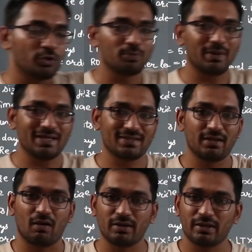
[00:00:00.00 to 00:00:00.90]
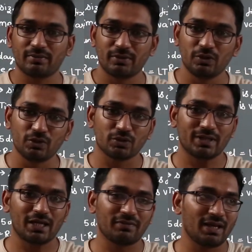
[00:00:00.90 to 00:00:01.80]
to place an order. You know
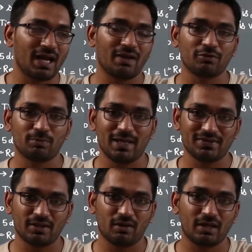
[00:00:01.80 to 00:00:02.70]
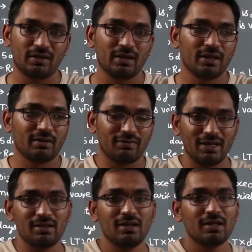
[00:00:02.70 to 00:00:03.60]
that when I have to place an order,
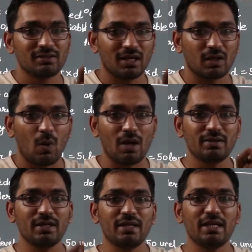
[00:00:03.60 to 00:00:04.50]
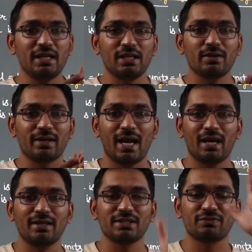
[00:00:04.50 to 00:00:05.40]
when the quantity in your
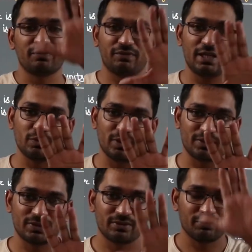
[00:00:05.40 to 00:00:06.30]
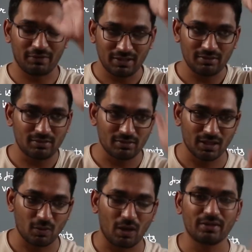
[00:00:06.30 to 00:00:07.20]
hand is 50 units. When
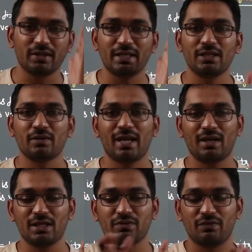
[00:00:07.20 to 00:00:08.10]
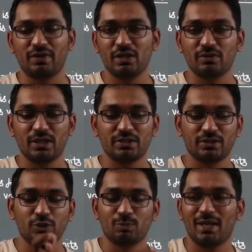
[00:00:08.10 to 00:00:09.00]
the quantity in your hand is 50 units,
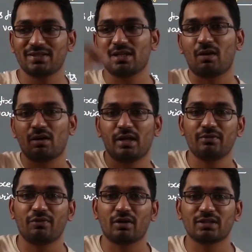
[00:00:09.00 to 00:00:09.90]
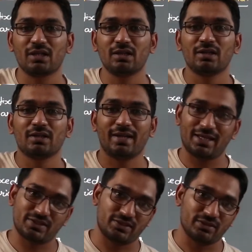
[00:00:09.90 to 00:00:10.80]
you place an order for the
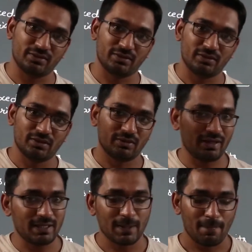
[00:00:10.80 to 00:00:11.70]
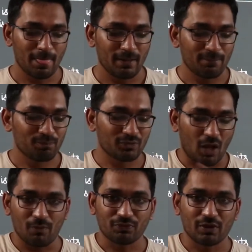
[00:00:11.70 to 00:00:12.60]
next, right?
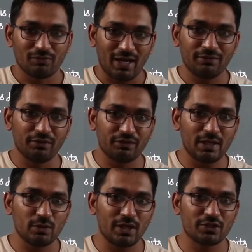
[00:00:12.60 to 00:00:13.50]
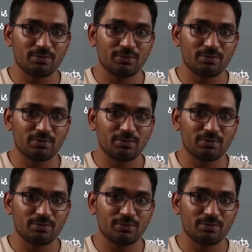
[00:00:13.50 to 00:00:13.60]
Now, why 50 units?